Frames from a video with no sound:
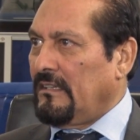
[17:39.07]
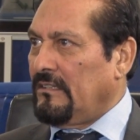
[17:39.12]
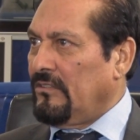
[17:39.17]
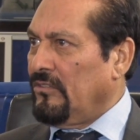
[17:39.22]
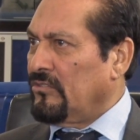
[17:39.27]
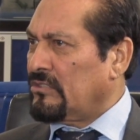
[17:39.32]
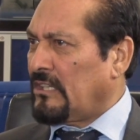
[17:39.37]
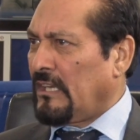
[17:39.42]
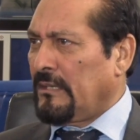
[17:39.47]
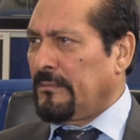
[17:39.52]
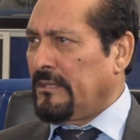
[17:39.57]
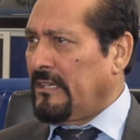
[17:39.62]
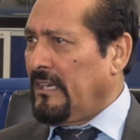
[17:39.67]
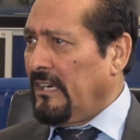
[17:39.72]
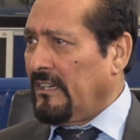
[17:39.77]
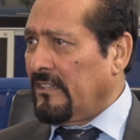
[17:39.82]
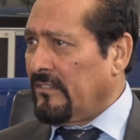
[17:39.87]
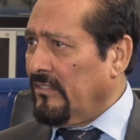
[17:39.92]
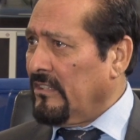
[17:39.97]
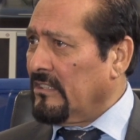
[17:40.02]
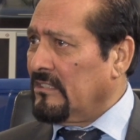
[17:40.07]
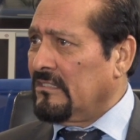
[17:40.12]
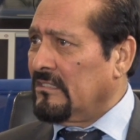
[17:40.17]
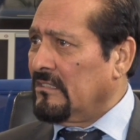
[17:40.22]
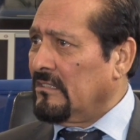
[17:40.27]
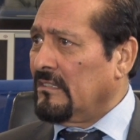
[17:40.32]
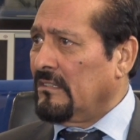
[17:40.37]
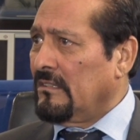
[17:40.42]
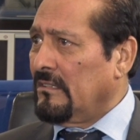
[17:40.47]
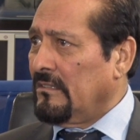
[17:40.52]
those can be dealt with
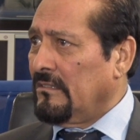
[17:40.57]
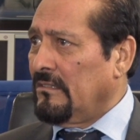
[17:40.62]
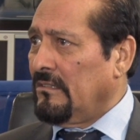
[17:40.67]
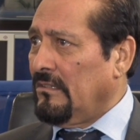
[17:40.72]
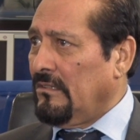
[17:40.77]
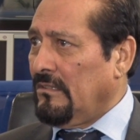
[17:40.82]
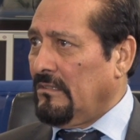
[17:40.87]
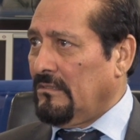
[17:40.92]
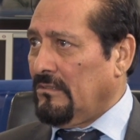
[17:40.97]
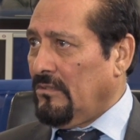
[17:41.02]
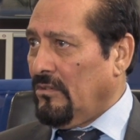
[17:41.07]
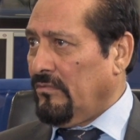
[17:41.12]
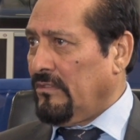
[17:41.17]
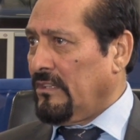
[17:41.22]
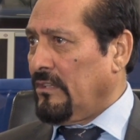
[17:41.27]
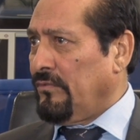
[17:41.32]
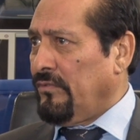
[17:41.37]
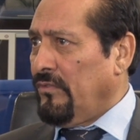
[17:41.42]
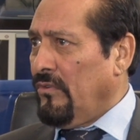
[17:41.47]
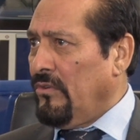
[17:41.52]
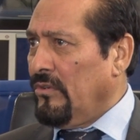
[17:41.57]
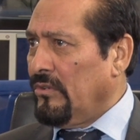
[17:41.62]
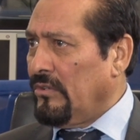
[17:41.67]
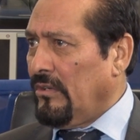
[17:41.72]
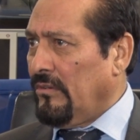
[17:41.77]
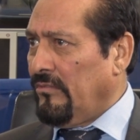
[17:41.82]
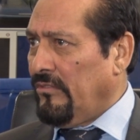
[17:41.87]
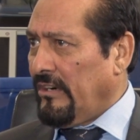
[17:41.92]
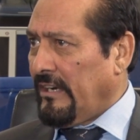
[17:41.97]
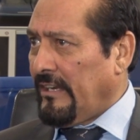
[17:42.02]
over the phone
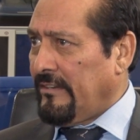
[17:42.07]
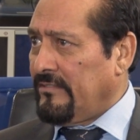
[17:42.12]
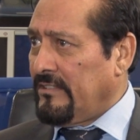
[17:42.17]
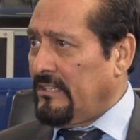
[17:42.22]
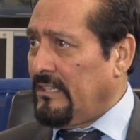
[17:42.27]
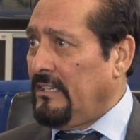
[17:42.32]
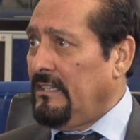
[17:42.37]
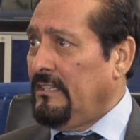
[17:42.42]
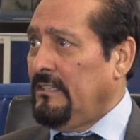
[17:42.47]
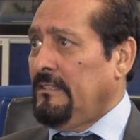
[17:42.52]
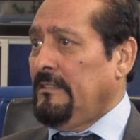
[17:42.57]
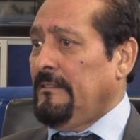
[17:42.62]
or whatever,